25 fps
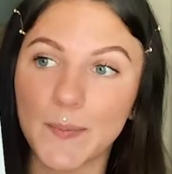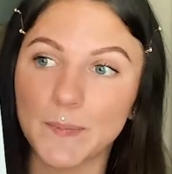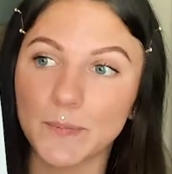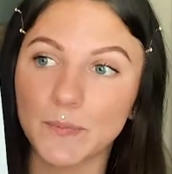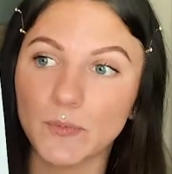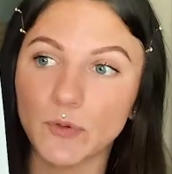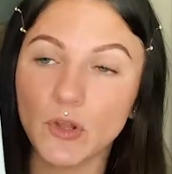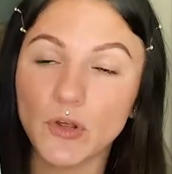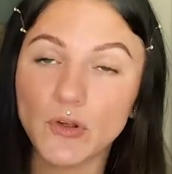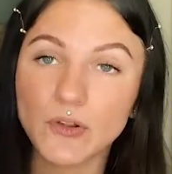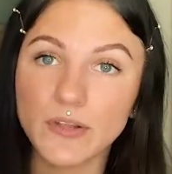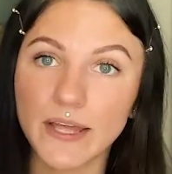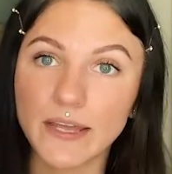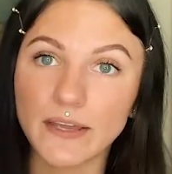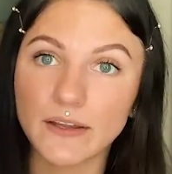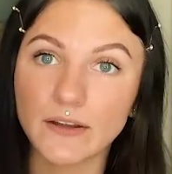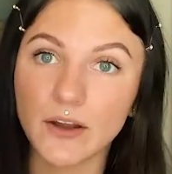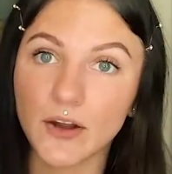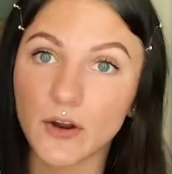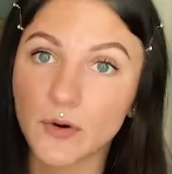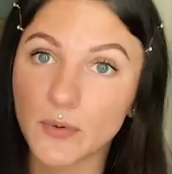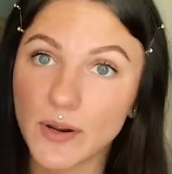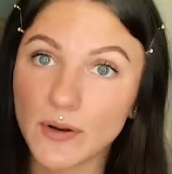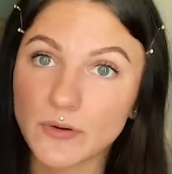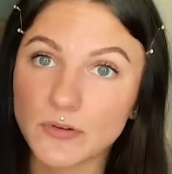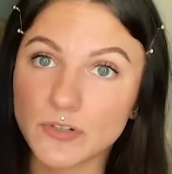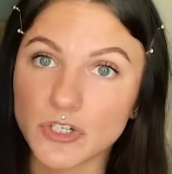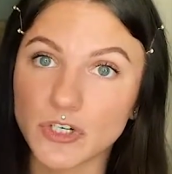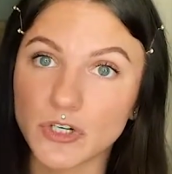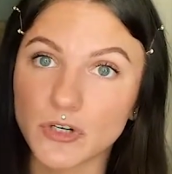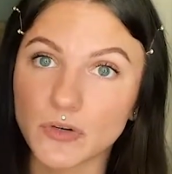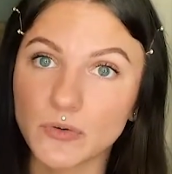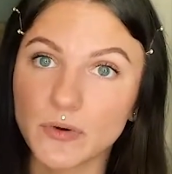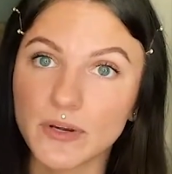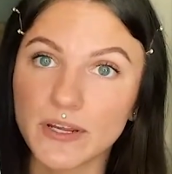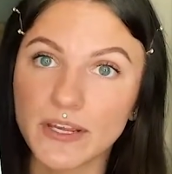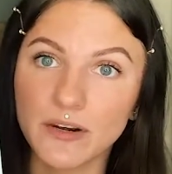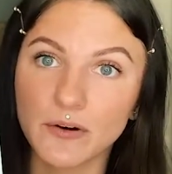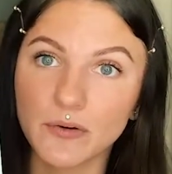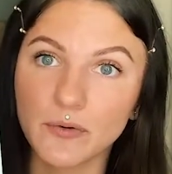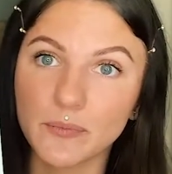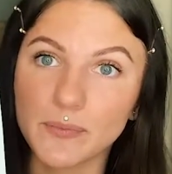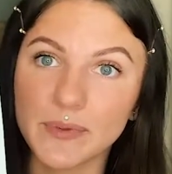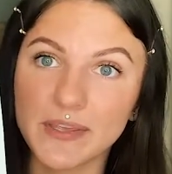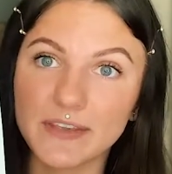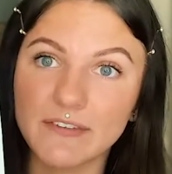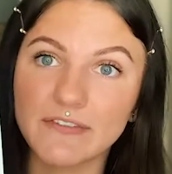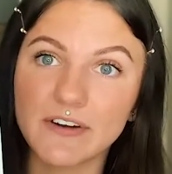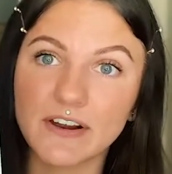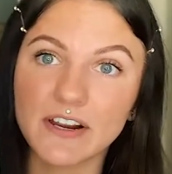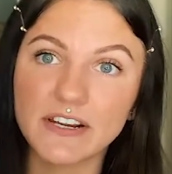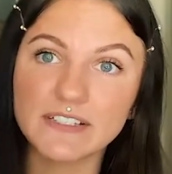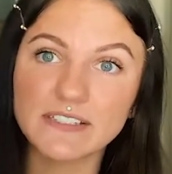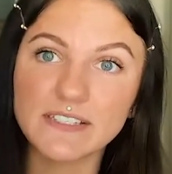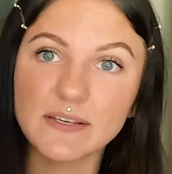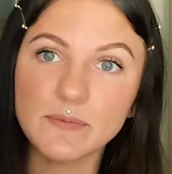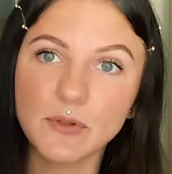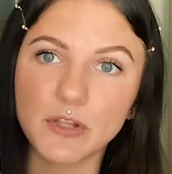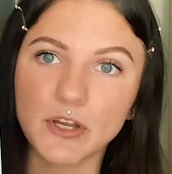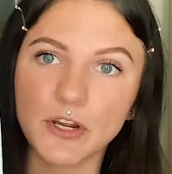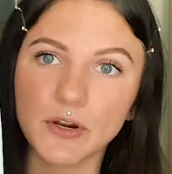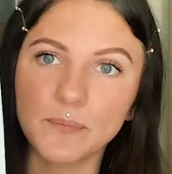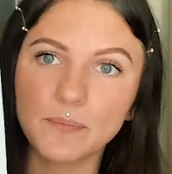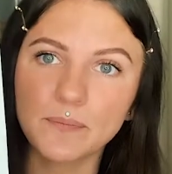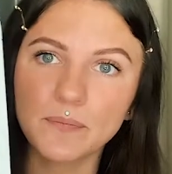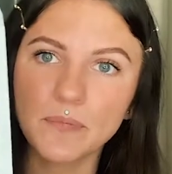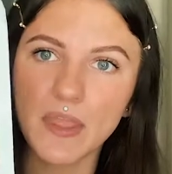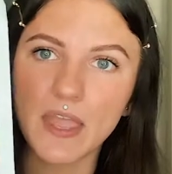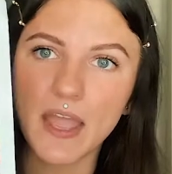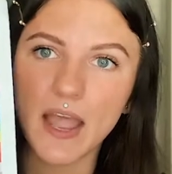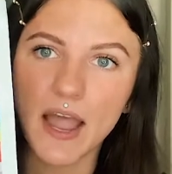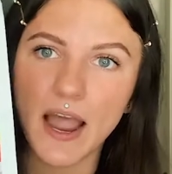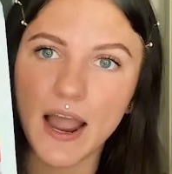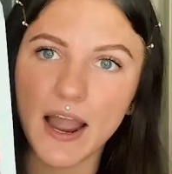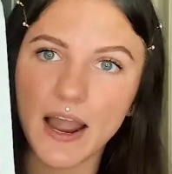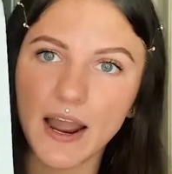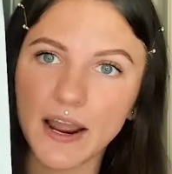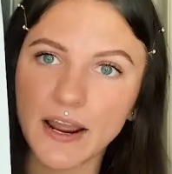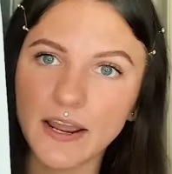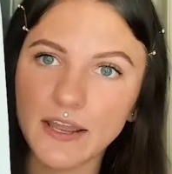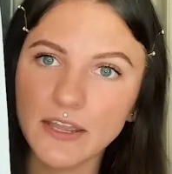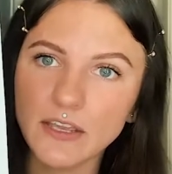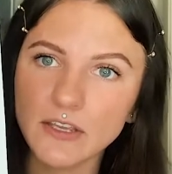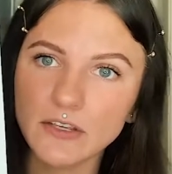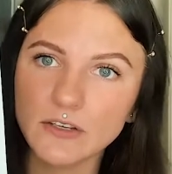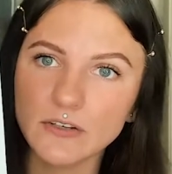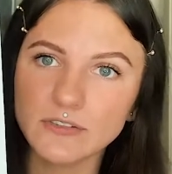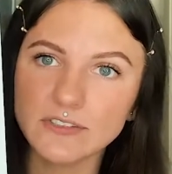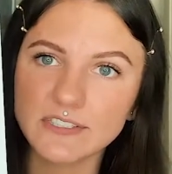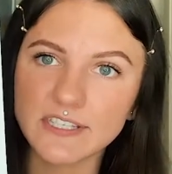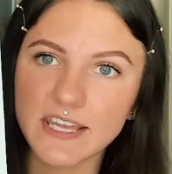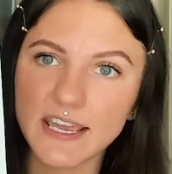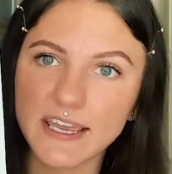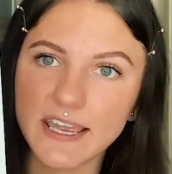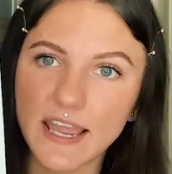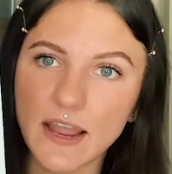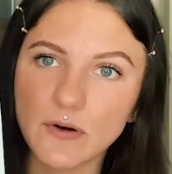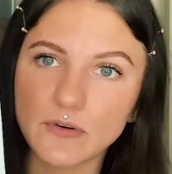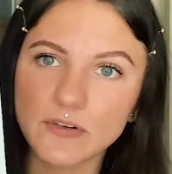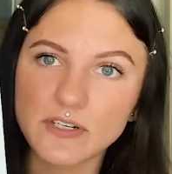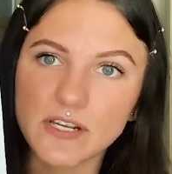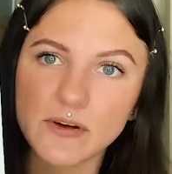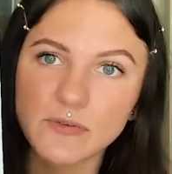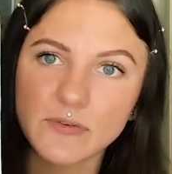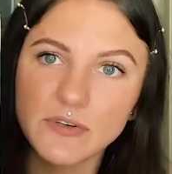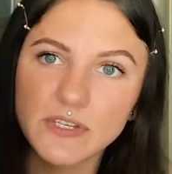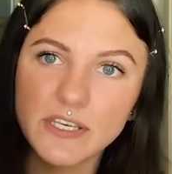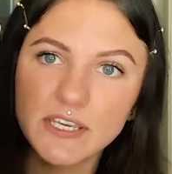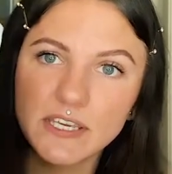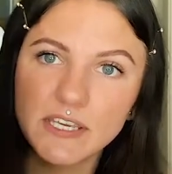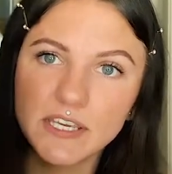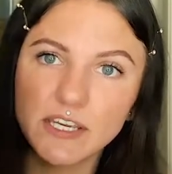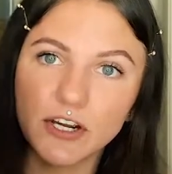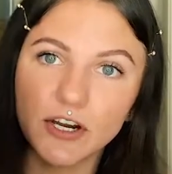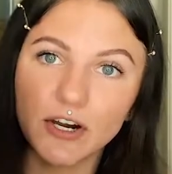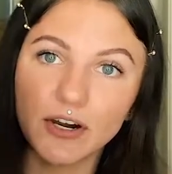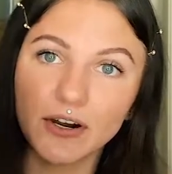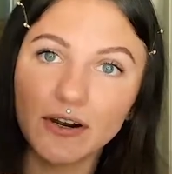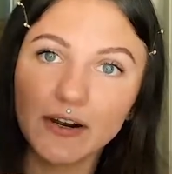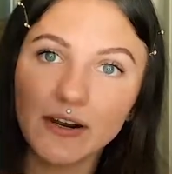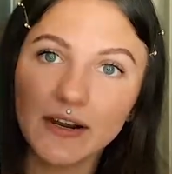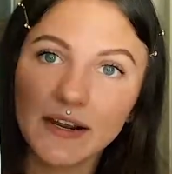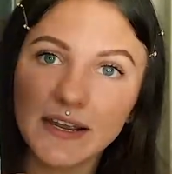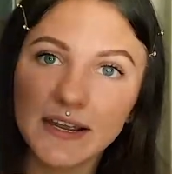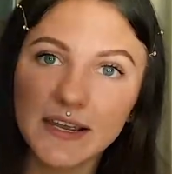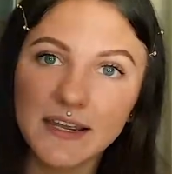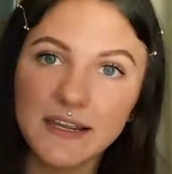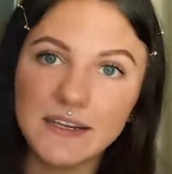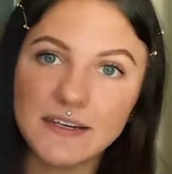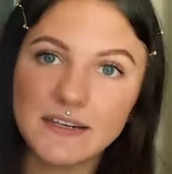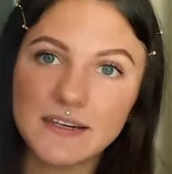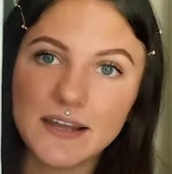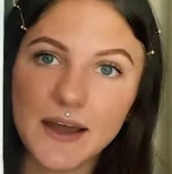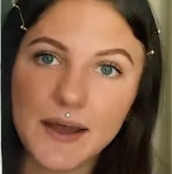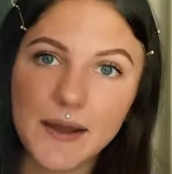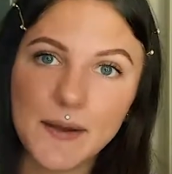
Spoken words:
look like around you. It'll be very similar. I used to hang out down here in,